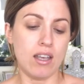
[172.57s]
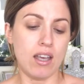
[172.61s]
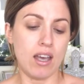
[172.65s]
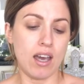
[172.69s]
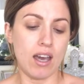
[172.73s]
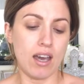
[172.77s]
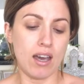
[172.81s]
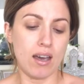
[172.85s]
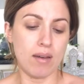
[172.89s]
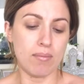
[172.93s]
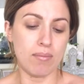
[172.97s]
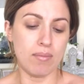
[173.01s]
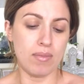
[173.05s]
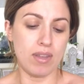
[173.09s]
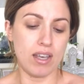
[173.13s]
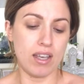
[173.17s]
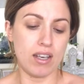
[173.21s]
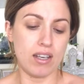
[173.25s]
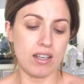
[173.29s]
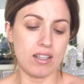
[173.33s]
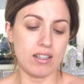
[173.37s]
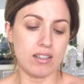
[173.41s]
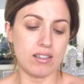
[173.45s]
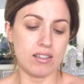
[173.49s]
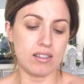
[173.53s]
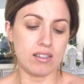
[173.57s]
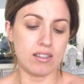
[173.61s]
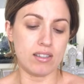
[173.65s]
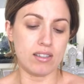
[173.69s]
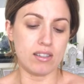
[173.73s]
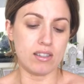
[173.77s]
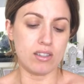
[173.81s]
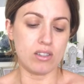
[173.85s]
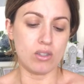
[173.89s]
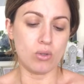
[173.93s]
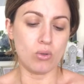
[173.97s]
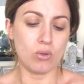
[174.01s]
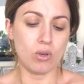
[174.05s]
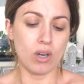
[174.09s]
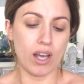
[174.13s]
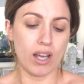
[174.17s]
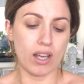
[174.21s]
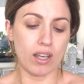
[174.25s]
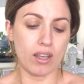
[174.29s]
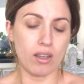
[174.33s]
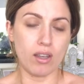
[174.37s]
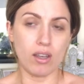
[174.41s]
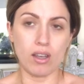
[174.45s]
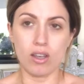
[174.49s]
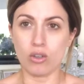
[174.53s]
And it's still like
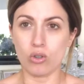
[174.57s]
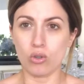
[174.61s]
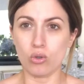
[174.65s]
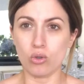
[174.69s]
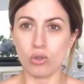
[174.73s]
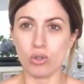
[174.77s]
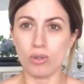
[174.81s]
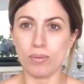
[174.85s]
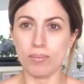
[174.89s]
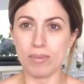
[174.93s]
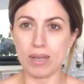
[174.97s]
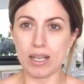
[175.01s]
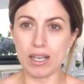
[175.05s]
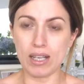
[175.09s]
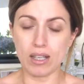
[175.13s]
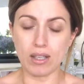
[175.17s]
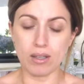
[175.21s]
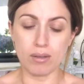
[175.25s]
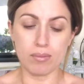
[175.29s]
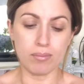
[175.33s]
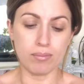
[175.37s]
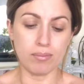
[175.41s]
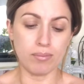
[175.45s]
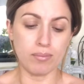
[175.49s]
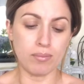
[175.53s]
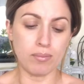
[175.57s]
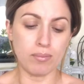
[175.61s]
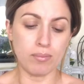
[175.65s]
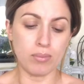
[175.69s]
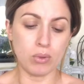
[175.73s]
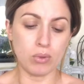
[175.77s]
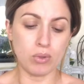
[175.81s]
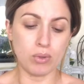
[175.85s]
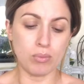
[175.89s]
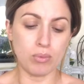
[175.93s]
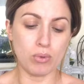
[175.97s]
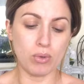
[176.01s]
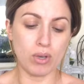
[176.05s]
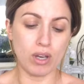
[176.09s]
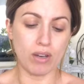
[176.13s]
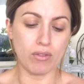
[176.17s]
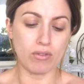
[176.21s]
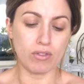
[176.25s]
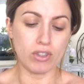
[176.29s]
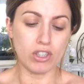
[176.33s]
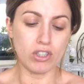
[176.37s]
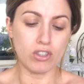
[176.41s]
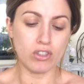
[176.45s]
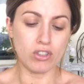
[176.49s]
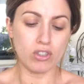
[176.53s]
a good medium buildable
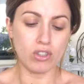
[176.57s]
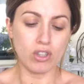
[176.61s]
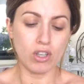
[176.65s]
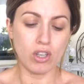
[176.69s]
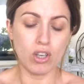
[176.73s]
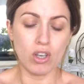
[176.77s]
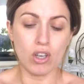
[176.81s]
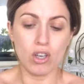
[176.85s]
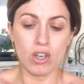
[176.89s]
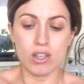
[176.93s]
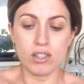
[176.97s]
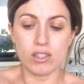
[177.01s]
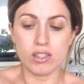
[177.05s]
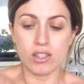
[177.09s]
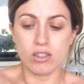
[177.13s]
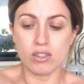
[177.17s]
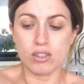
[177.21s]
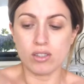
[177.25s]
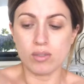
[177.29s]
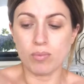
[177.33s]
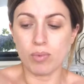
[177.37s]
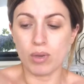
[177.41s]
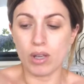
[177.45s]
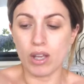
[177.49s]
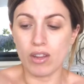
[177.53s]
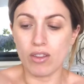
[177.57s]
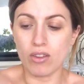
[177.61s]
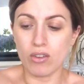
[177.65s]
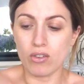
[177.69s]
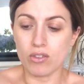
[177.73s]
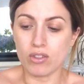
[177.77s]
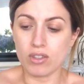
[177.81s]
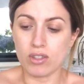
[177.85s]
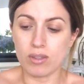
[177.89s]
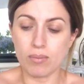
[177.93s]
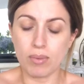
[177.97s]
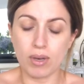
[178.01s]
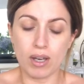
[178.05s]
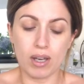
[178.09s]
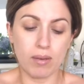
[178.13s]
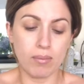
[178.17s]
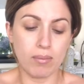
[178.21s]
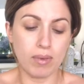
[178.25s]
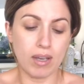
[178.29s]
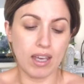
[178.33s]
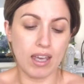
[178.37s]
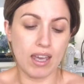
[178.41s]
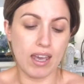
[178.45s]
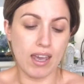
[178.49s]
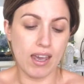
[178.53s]
coverage. So I just apply it onto the back of
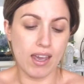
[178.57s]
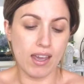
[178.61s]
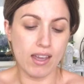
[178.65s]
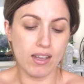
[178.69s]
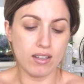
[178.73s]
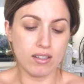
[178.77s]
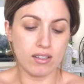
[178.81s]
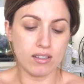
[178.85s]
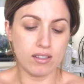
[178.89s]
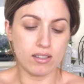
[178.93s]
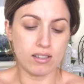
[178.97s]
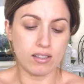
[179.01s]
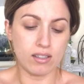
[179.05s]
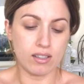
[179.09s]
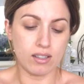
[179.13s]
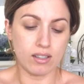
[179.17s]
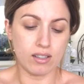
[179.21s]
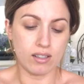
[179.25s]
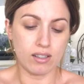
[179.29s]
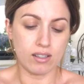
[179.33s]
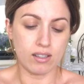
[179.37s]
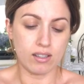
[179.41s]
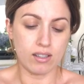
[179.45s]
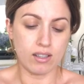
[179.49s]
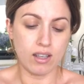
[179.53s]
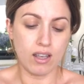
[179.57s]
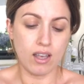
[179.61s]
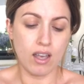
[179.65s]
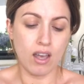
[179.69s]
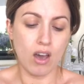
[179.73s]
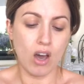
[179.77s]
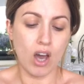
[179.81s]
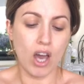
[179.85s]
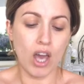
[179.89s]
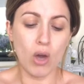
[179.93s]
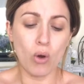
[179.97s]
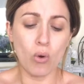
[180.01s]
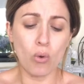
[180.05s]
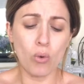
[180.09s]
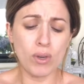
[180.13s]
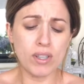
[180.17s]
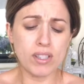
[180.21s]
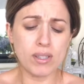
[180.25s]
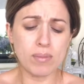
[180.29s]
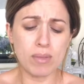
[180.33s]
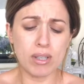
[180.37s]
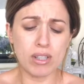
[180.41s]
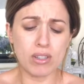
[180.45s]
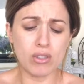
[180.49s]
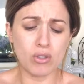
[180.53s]
my hand. I always
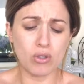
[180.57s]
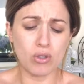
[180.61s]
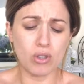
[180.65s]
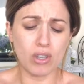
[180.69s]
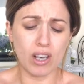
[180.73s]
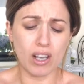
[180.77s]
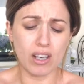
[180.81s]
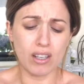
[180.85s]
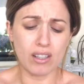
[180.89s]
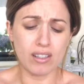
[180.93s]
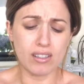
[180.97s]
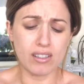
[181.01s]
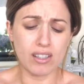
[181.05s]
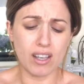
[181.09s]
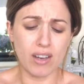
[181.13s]
mix two colors.